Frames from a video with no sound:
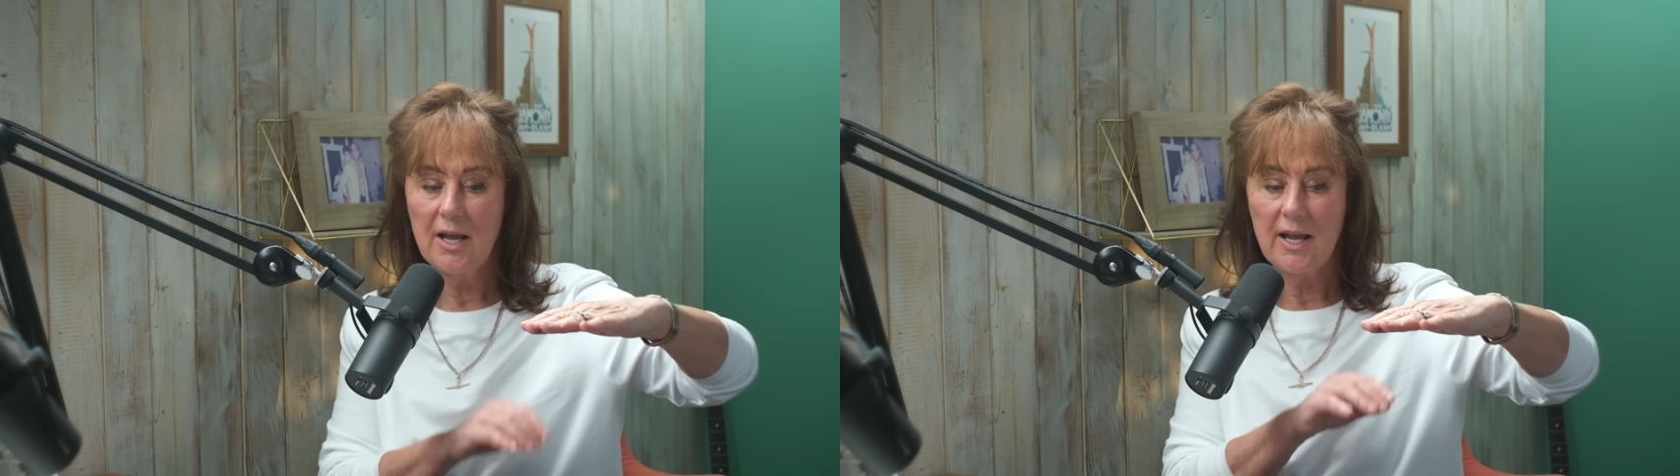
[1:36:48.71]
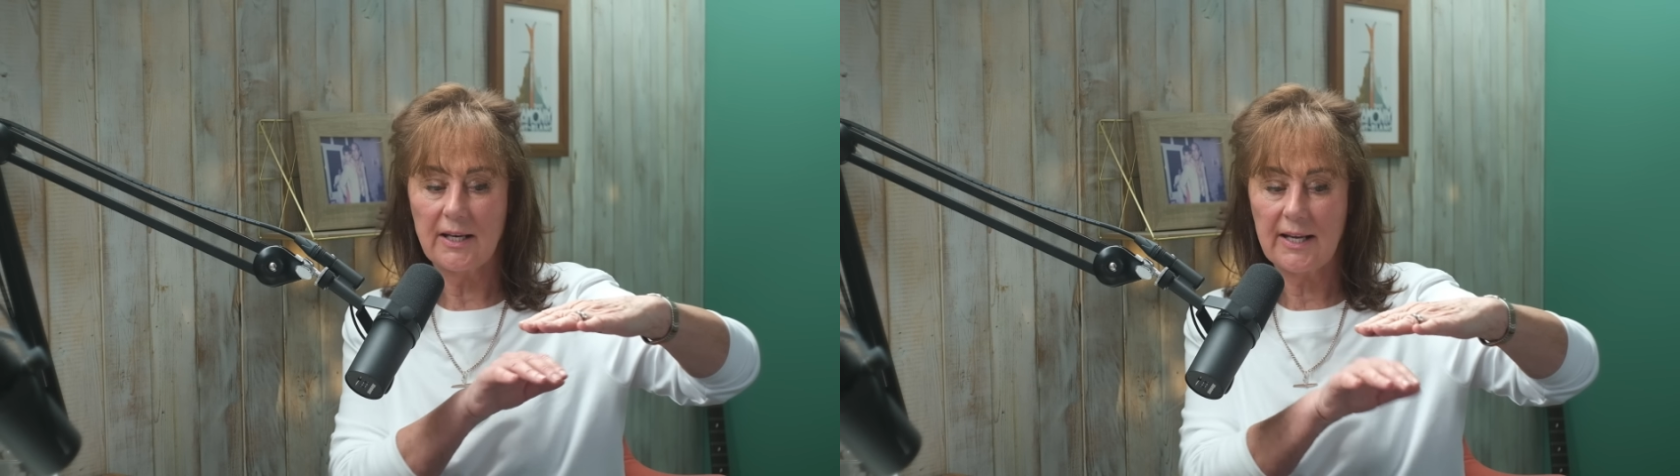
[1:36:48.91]

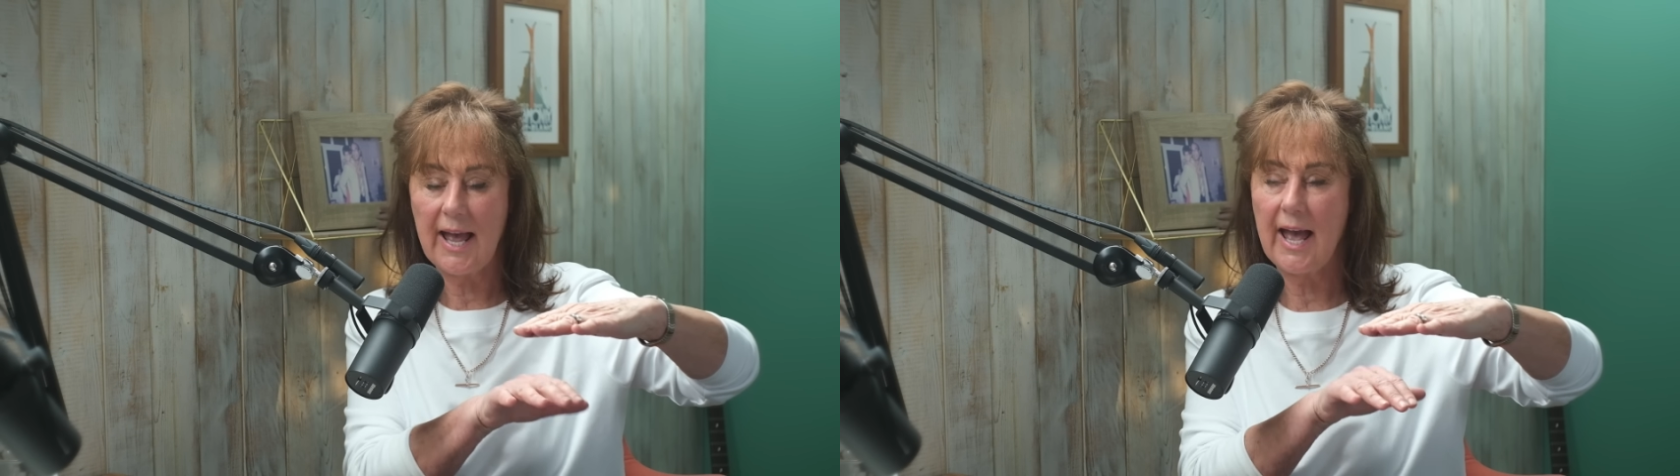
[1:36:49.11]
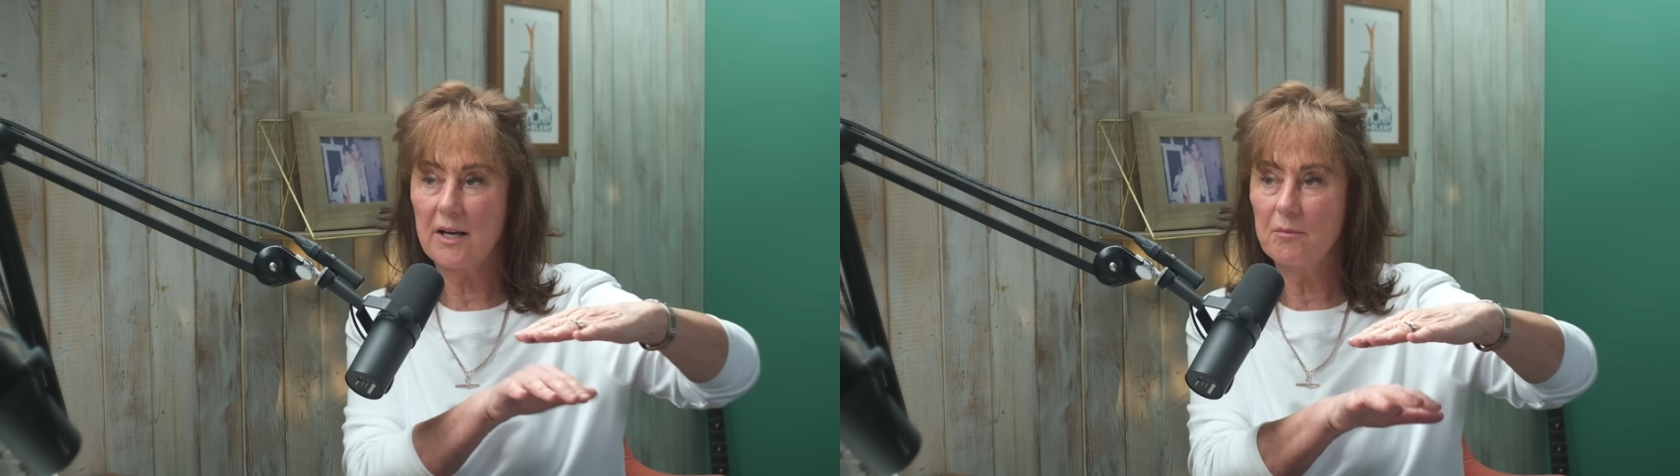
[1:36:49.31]
It
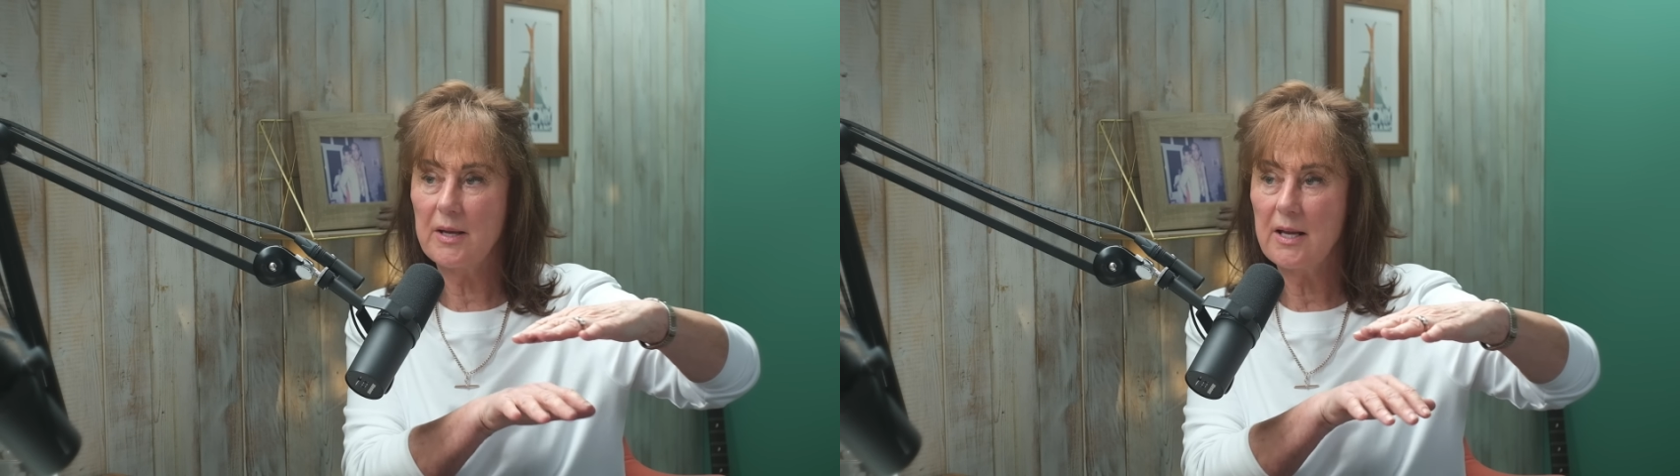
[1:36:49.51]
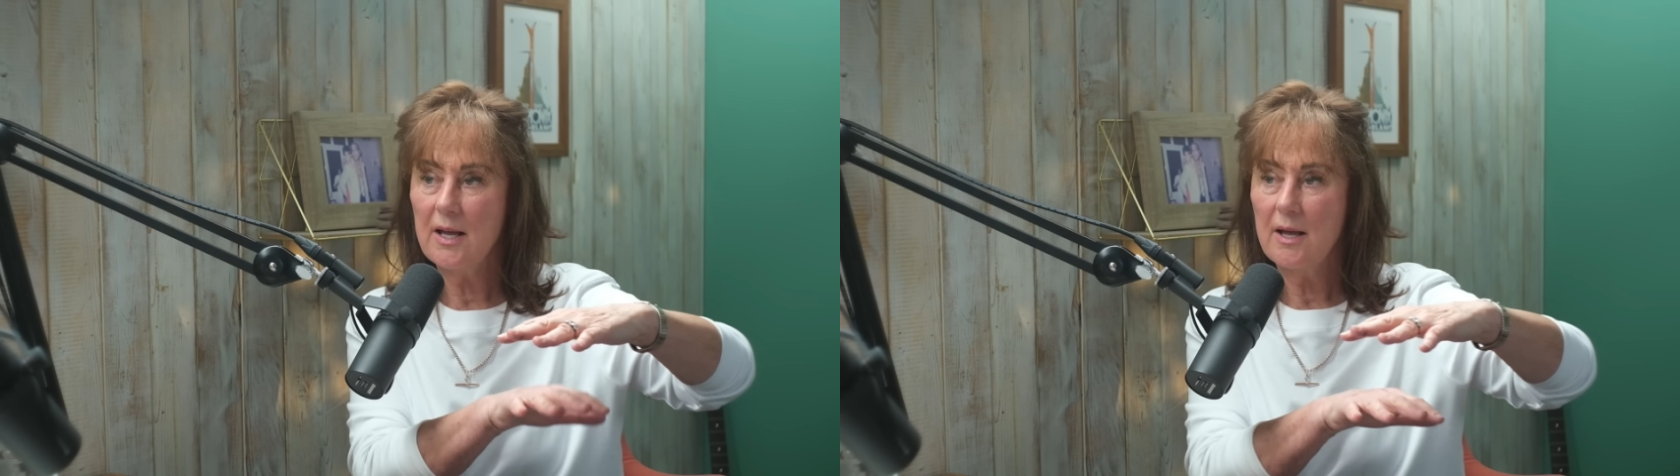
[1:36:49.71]
can
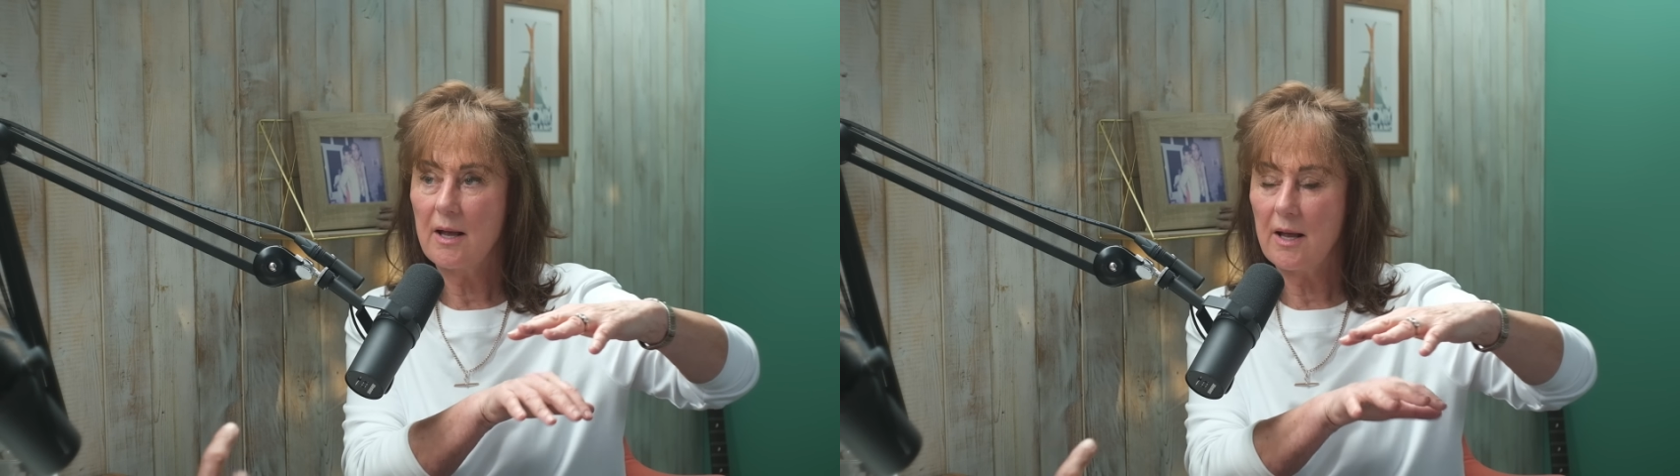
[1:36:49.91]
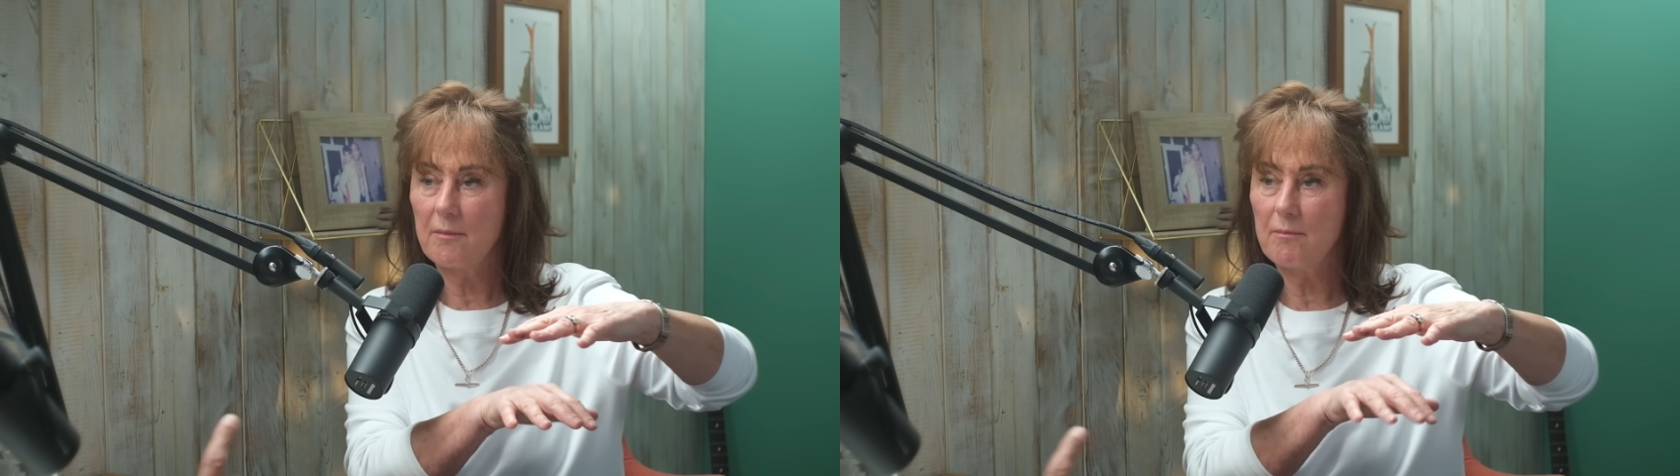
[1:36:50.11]
be
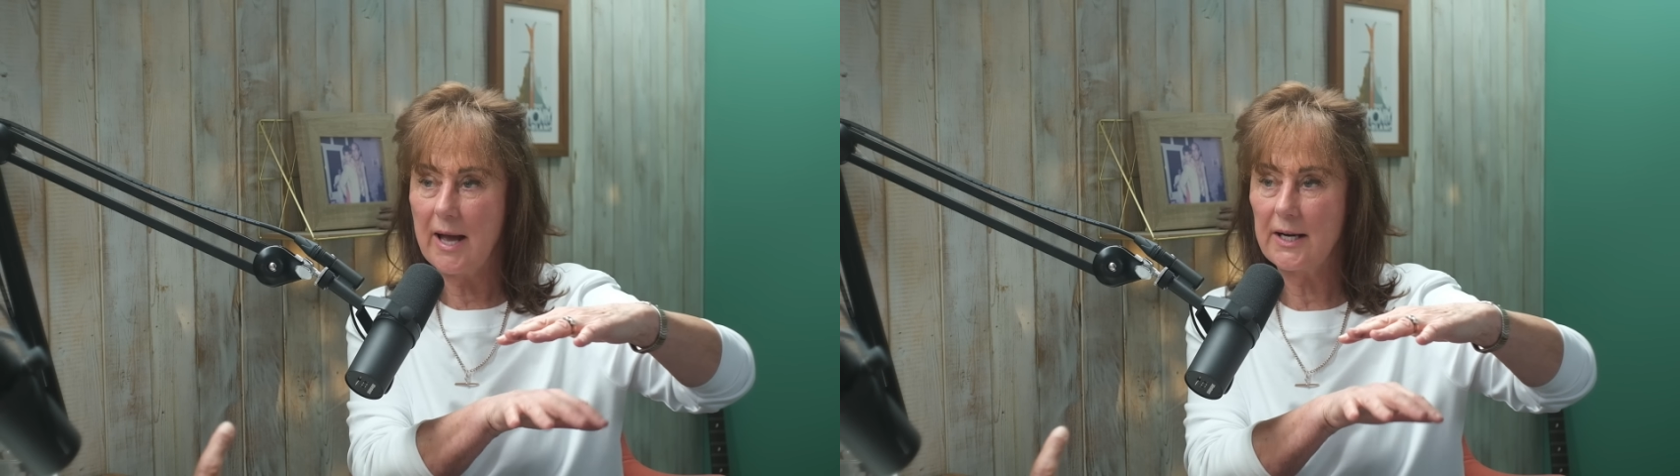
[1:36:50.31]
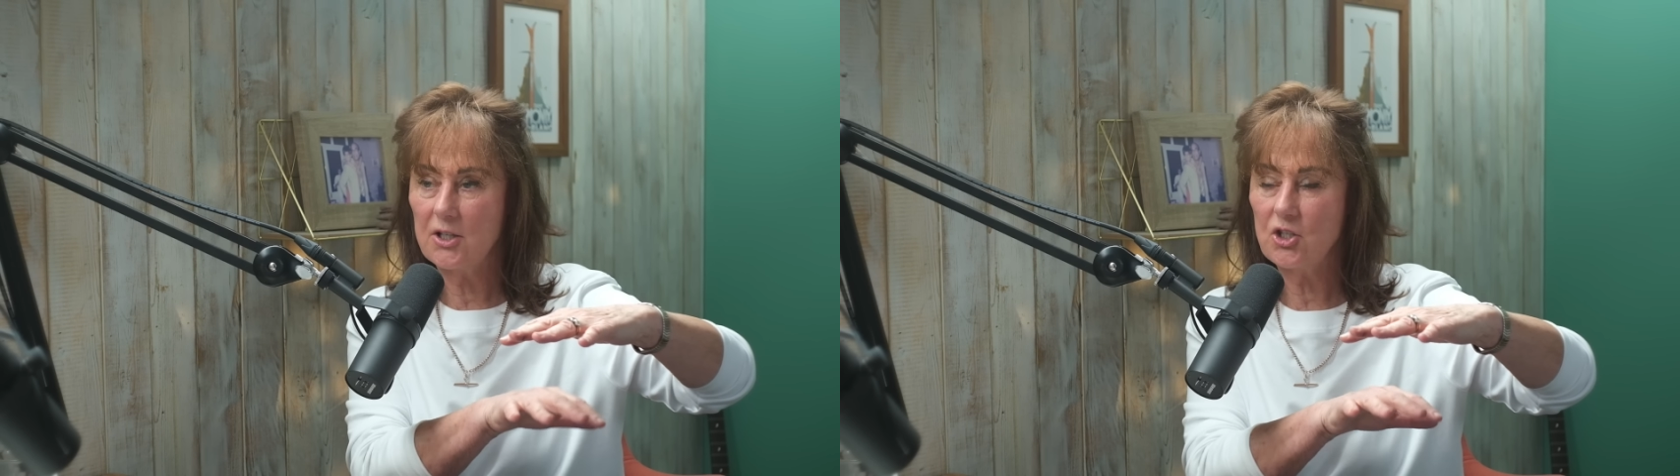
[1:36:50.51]

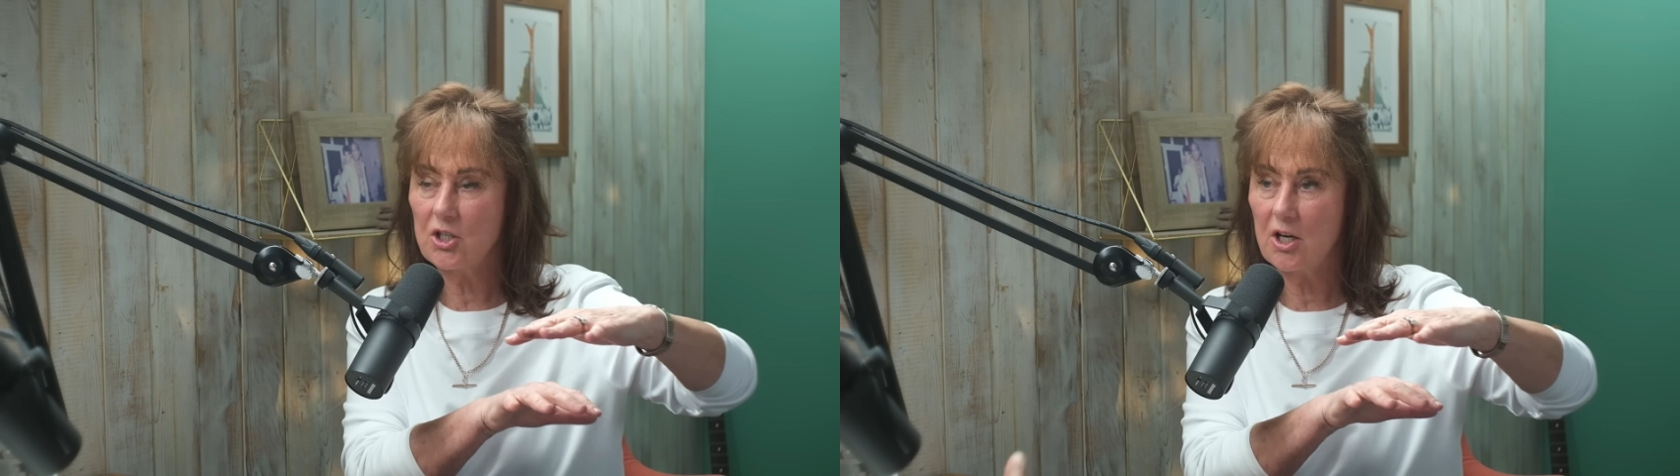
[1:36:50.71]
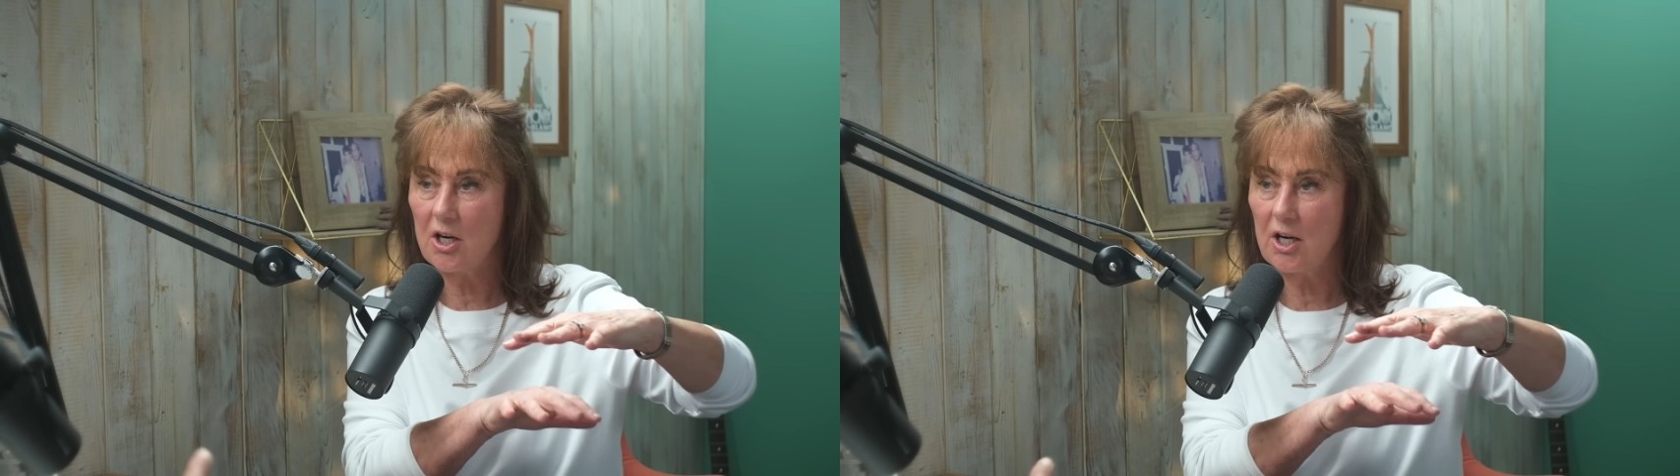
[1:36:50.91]
managed
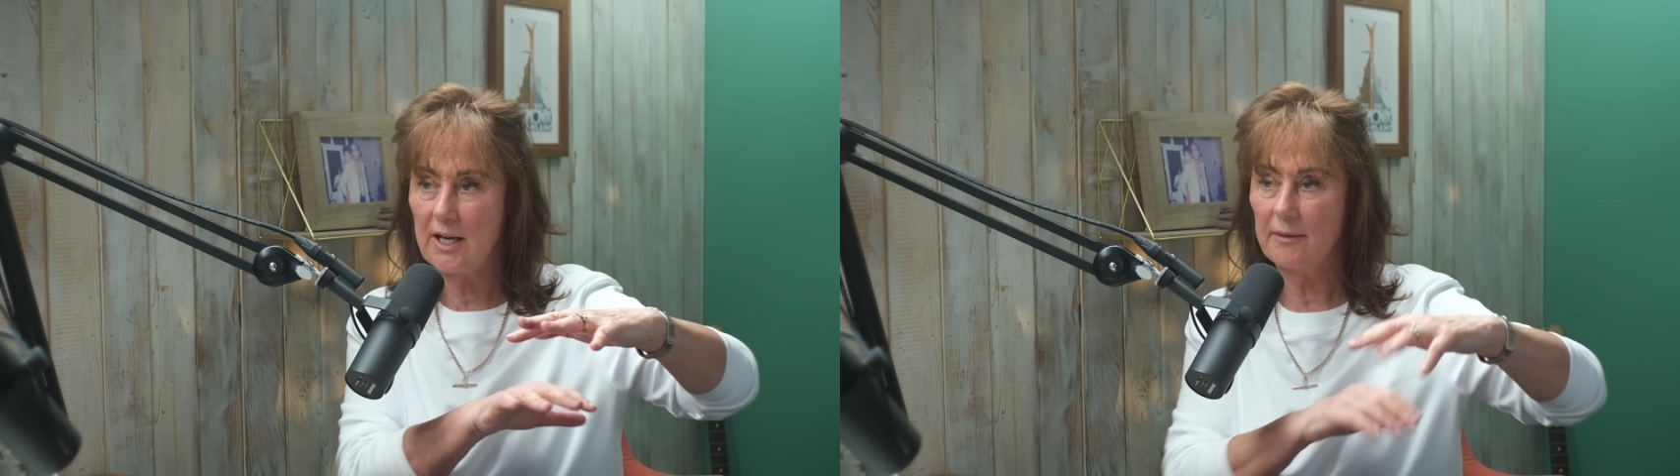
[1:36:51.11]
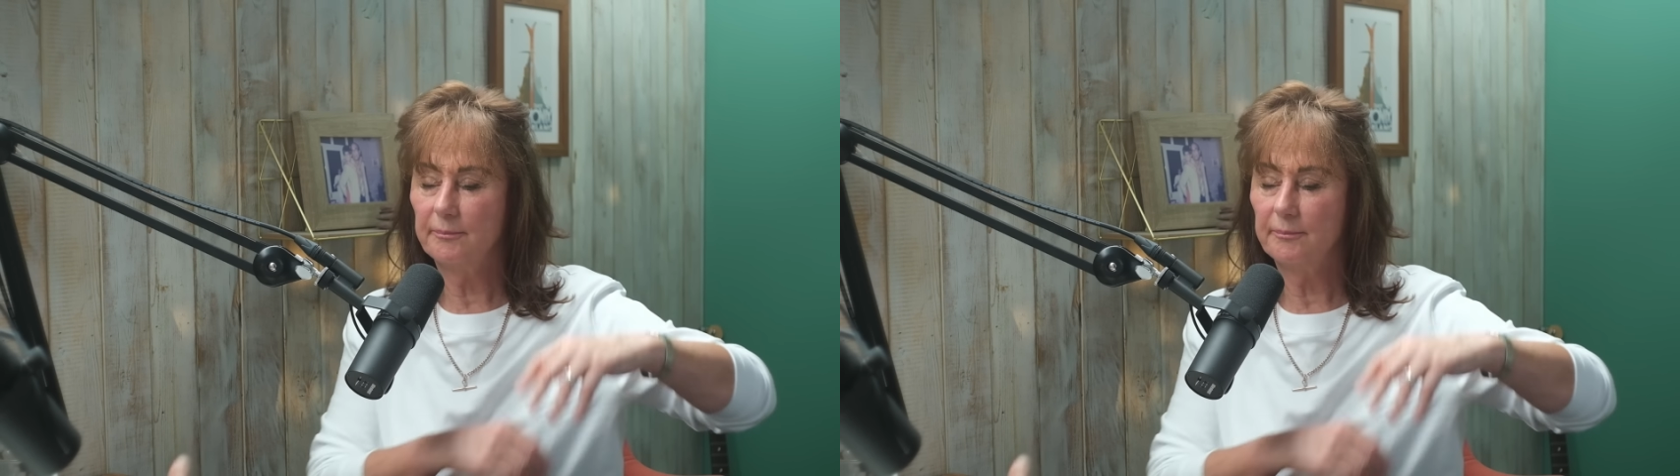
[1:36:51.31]
early.